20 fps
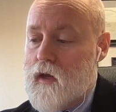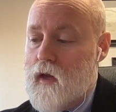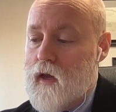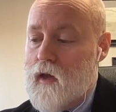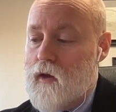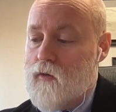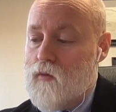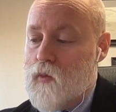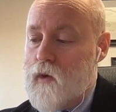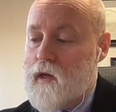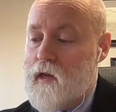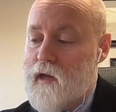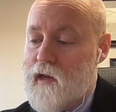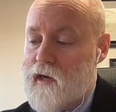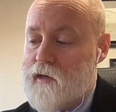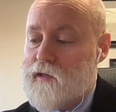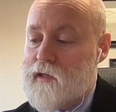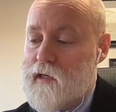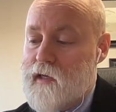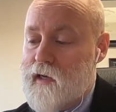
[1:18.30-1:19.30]
and we can
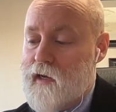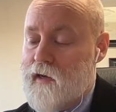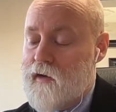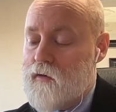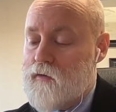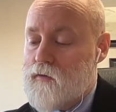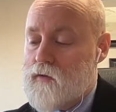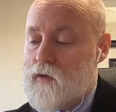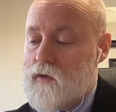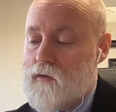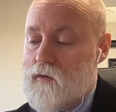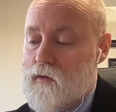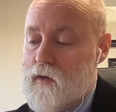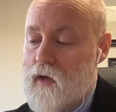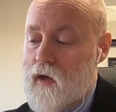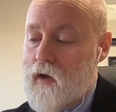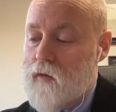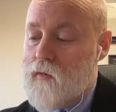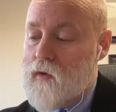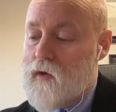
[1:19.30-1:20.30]
actually count
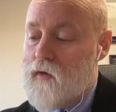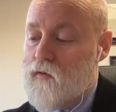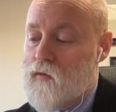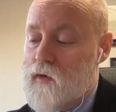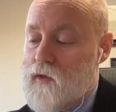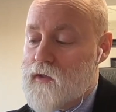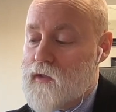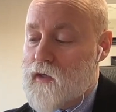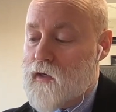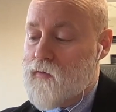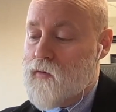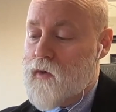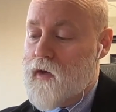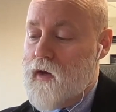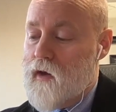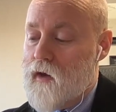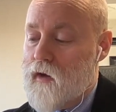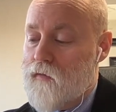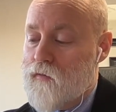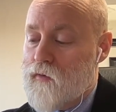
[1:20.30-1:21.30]
how many of which type we
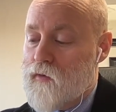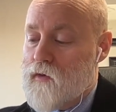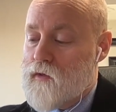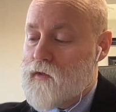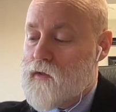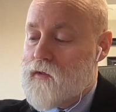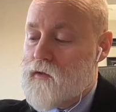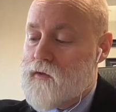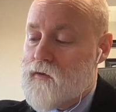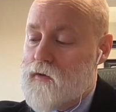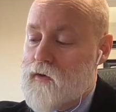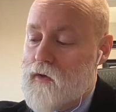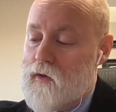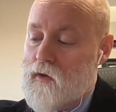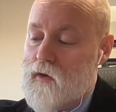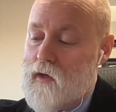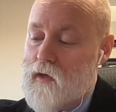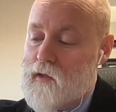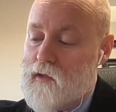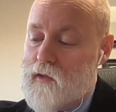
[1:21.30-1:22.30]
have. For instance,
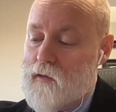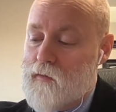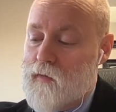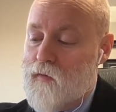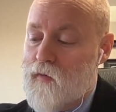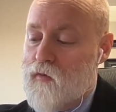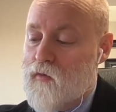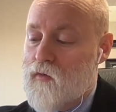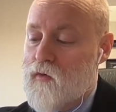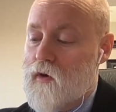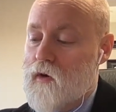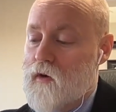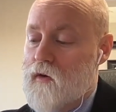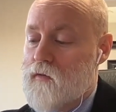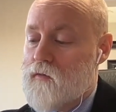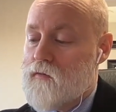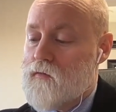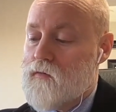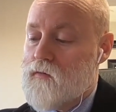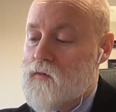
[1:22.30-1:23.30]
a sum of 3.
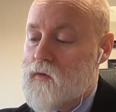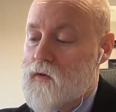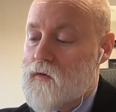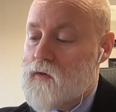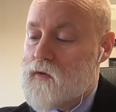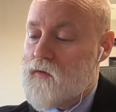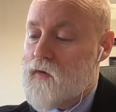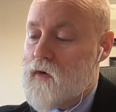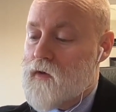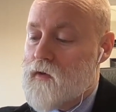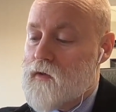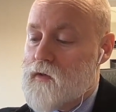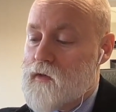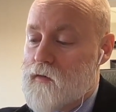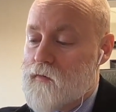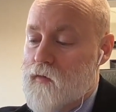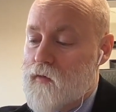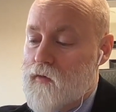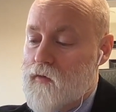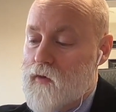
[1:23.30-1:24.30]
Well, let's find the
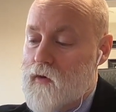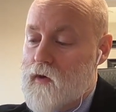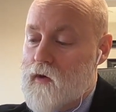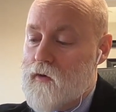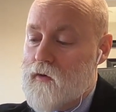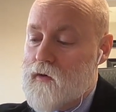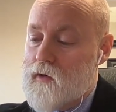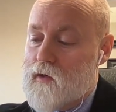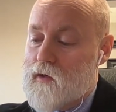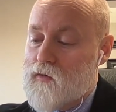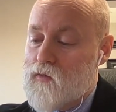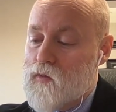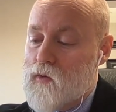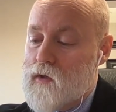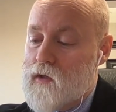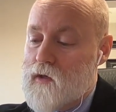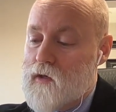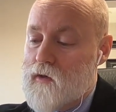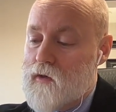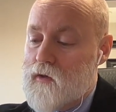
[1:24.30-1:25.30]
sum of 3 here is
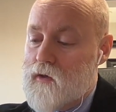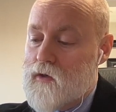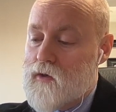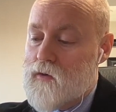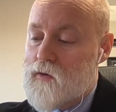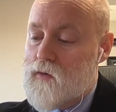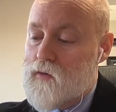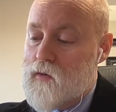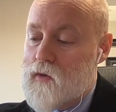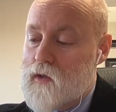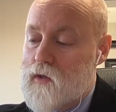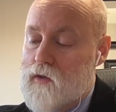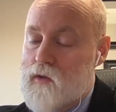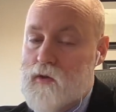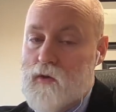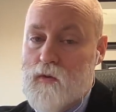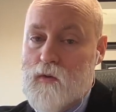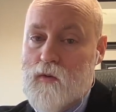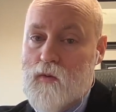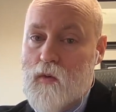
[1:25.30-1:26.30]
1 and 2 and
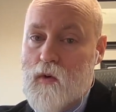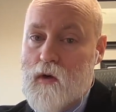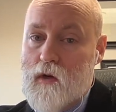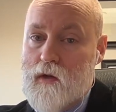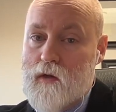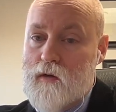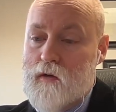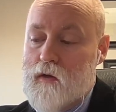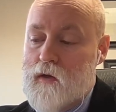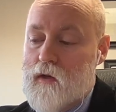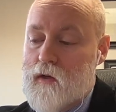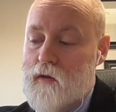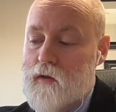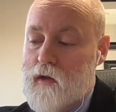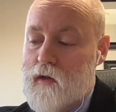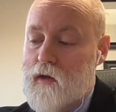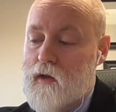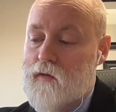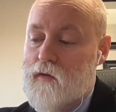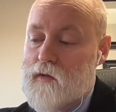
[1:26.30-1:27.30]
2 and 1.
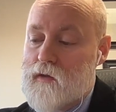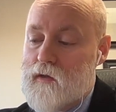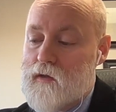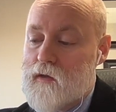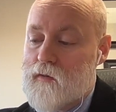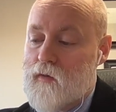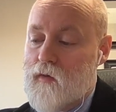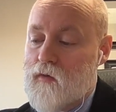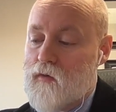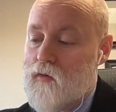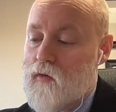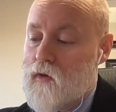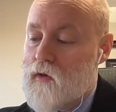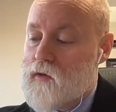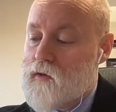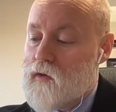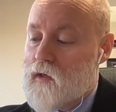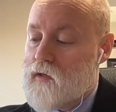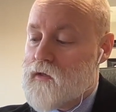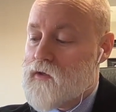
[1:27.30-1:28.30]
That'd give us a sum of 3.
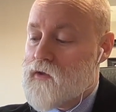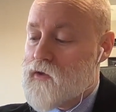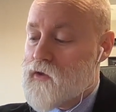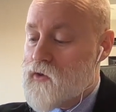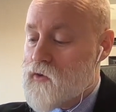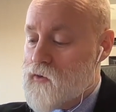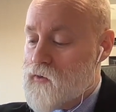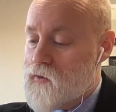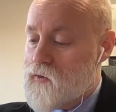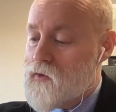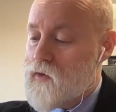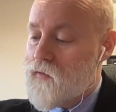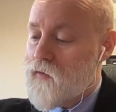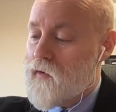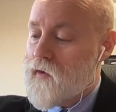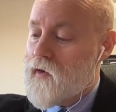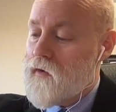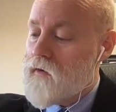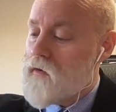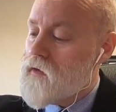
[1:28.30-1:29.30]
So that's 2
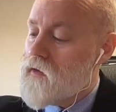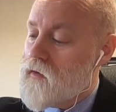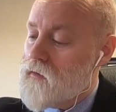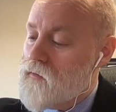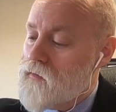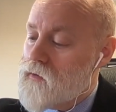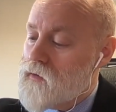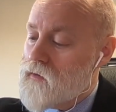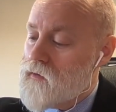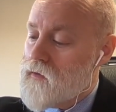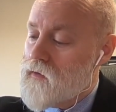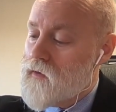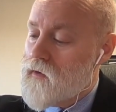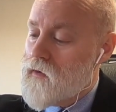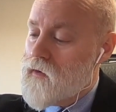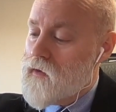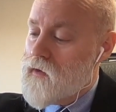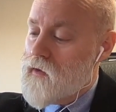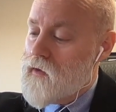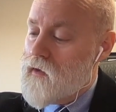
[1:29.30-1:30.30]
different outcomes
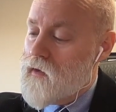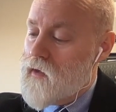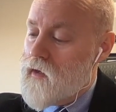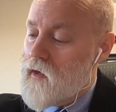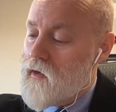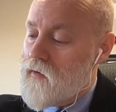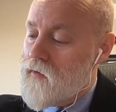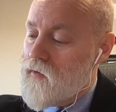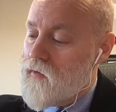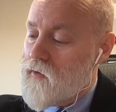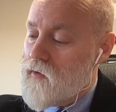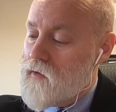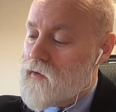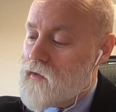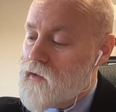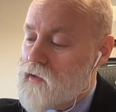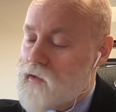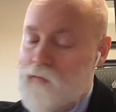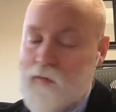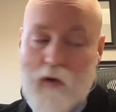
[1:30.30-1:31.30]
out of
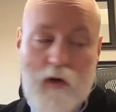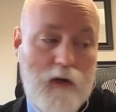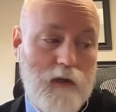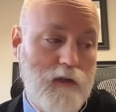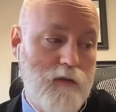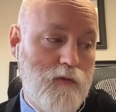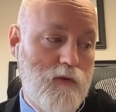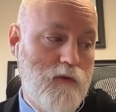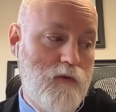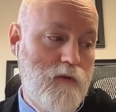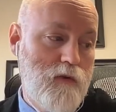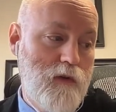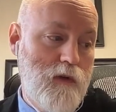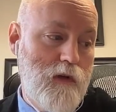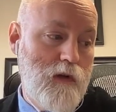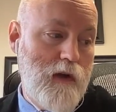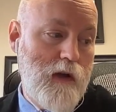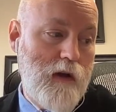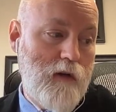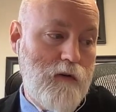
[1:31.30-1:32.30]
36 possible
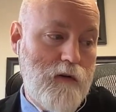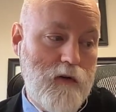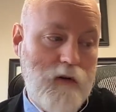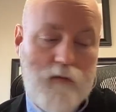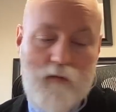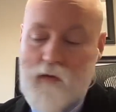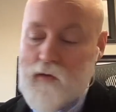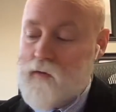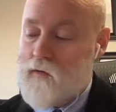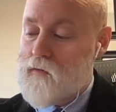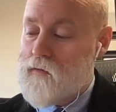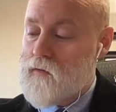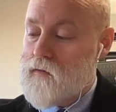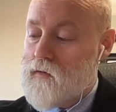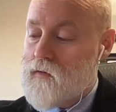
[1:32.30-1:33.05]
outcomes.